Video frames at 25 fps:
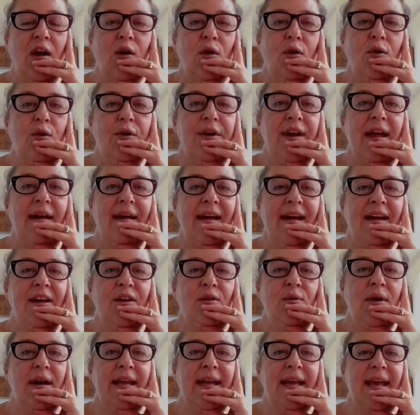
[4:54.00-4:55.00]
oh, now how
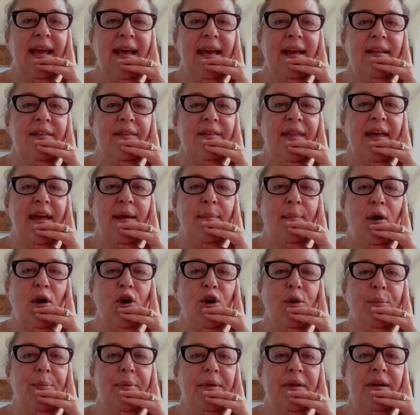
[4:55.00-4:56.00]
do I get them
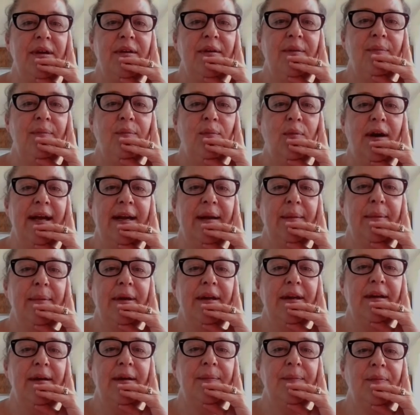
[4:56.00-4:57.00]
open? Wait a
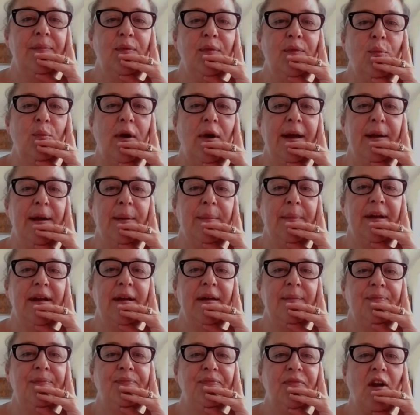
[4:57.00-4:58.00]
minute, wait a
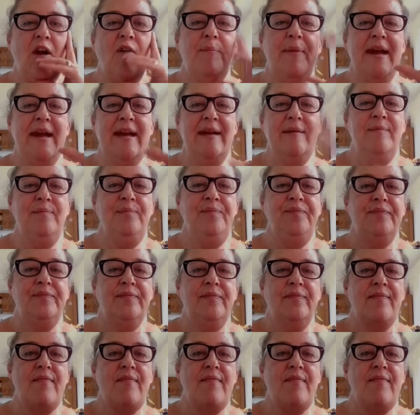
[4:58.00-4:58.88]
minute. I've been